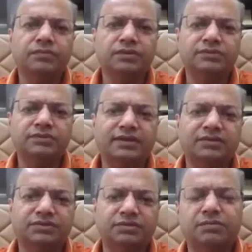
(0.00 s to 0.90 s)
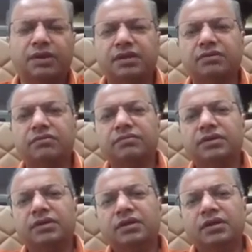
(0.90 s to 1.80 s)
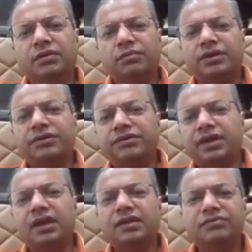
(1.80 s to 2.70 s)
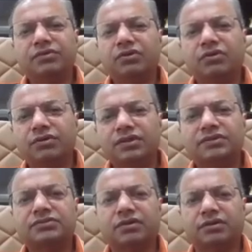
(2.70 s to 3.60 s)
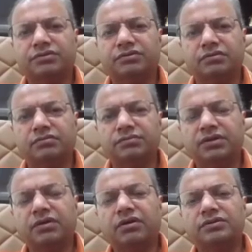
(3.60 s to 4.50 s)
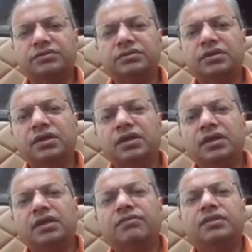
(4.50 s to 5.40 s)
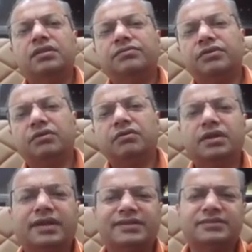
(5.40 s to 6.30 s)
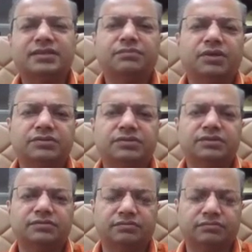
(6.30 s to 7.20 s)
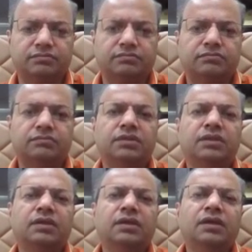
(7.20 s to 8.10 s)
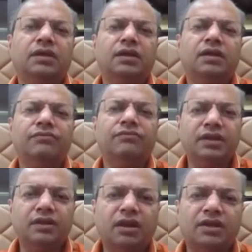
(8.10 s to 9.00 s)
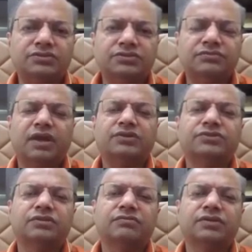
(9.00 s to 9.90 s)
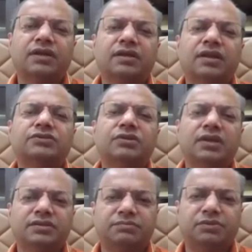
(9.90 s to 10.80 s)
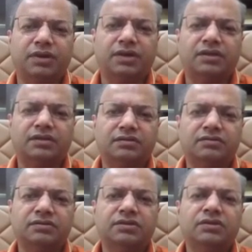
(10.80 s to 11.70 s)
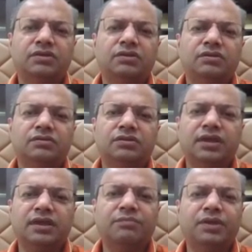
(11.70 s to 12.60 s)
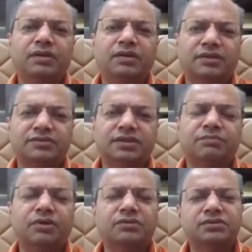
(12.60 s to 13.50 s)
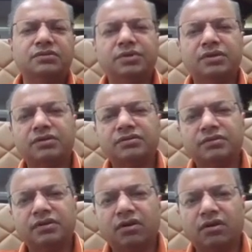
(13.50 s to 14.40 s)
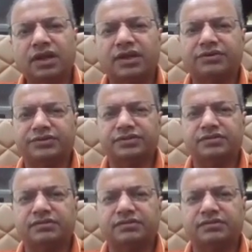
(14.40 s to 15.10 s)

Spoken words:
the size of symptomatic group. But in reality for COVID, that's not true, because even if you look at tested positive, a very large fraction of that are actually asymptomatic. They have been tested positive because of the contact tracing.